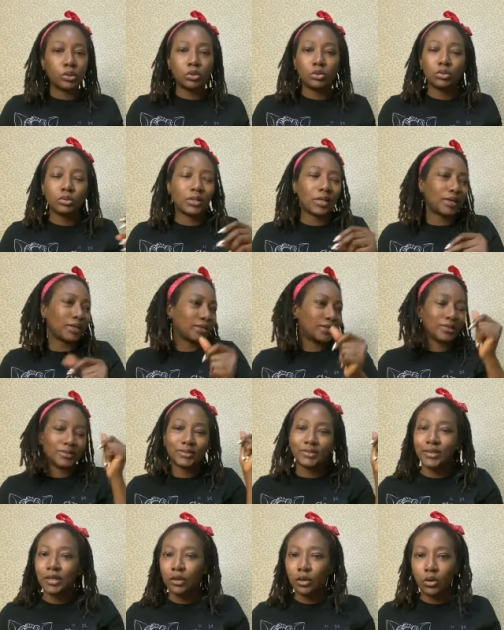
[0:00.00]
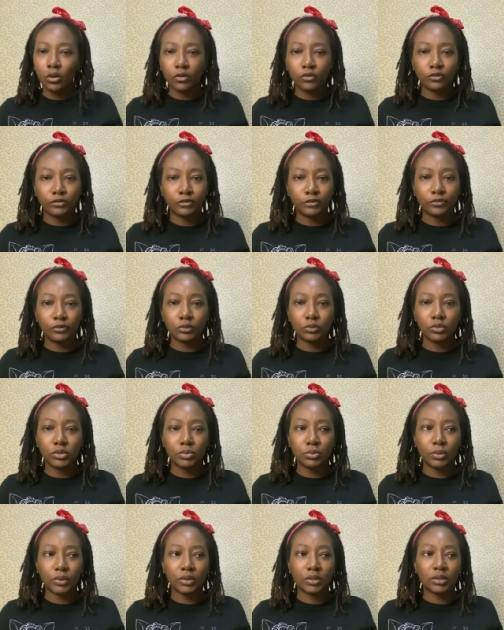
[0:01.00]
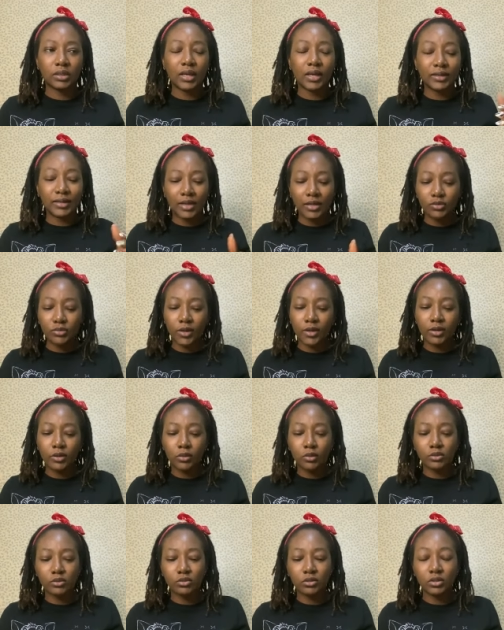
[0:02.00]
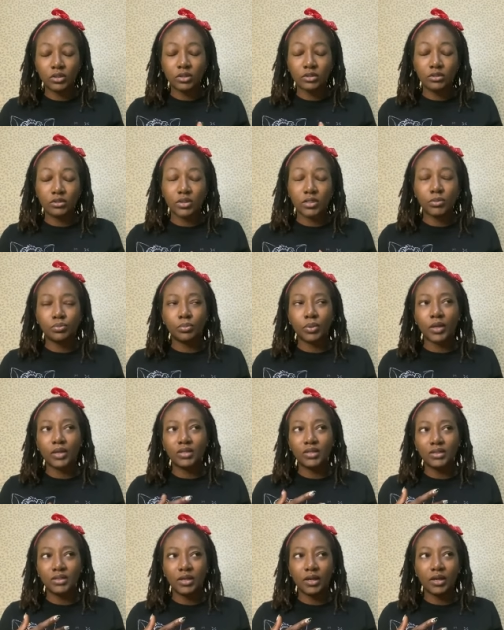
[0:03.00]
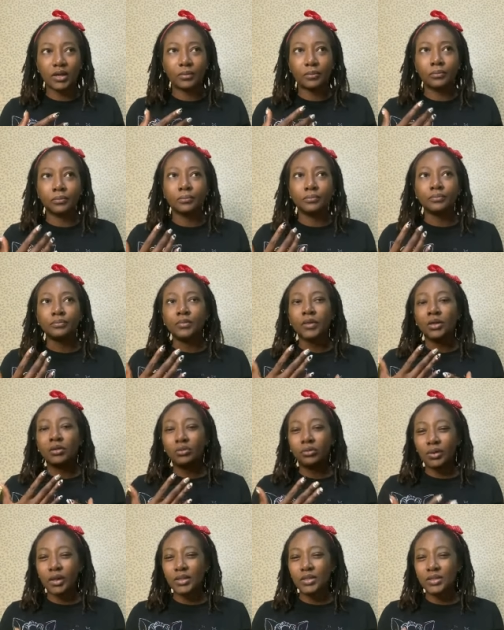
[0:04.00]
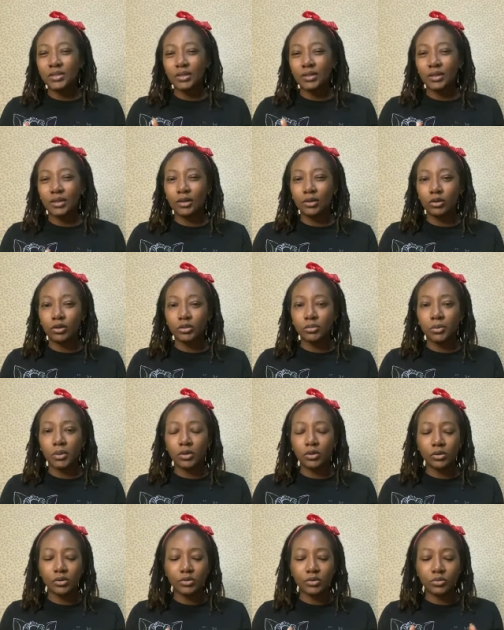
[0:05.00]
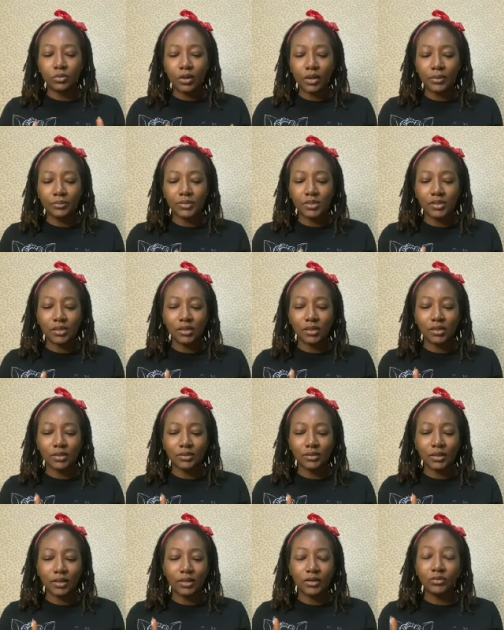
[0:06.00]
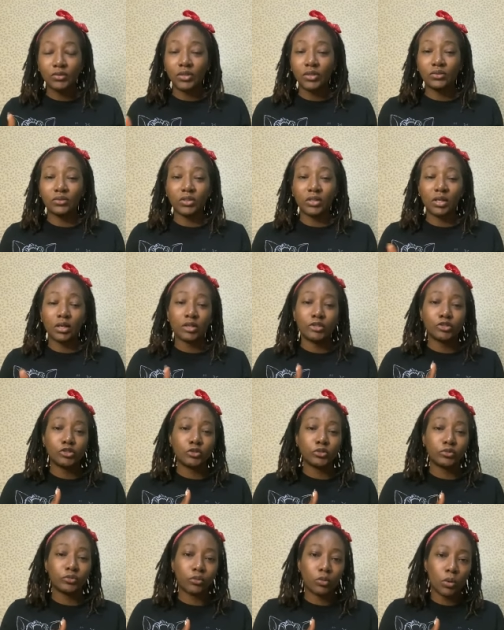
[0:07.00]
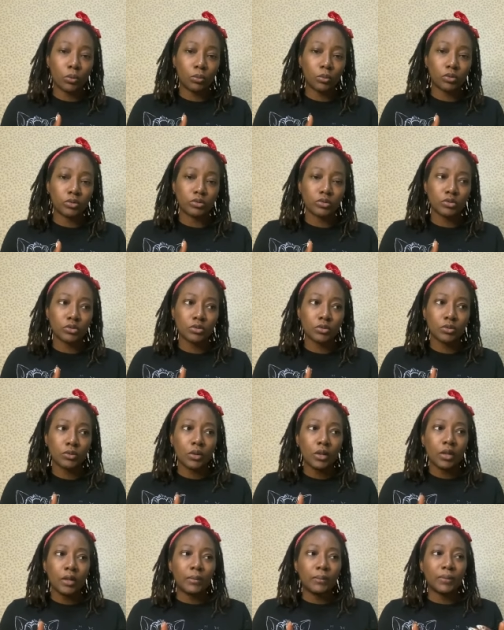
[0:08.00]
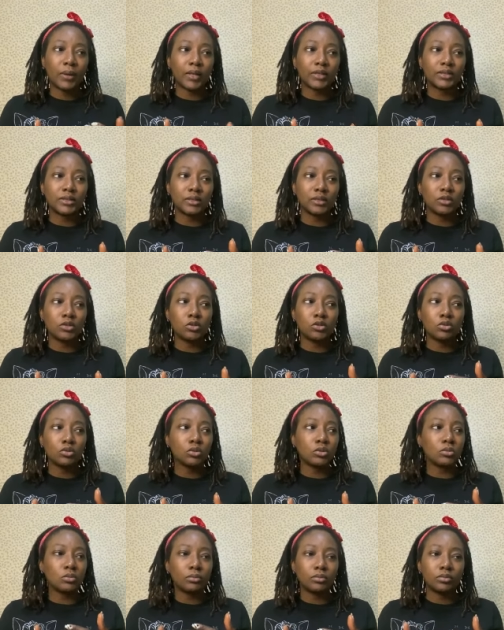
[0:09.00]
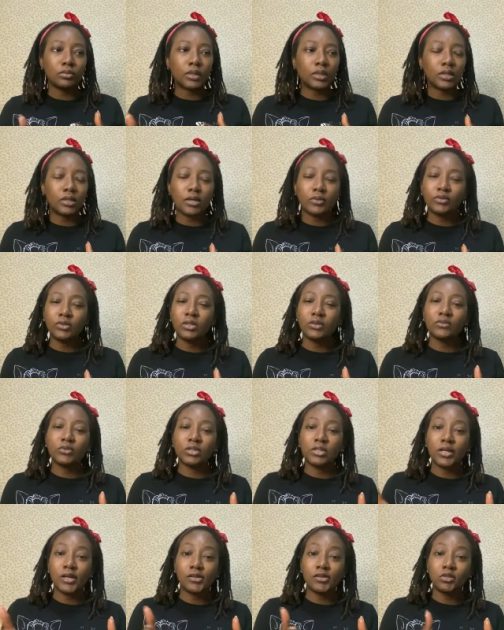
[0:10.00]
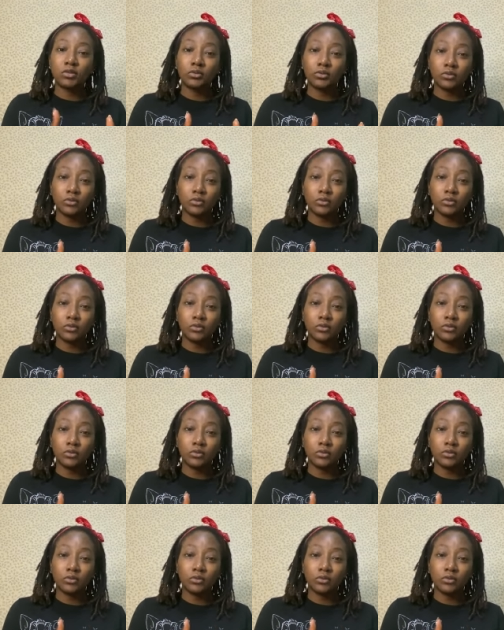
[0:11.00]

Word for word: you like take off full speed. And that's why you also need to spend time resting a lot, because what I'm saying is, like, even if it takes you 4 months, even if it takes you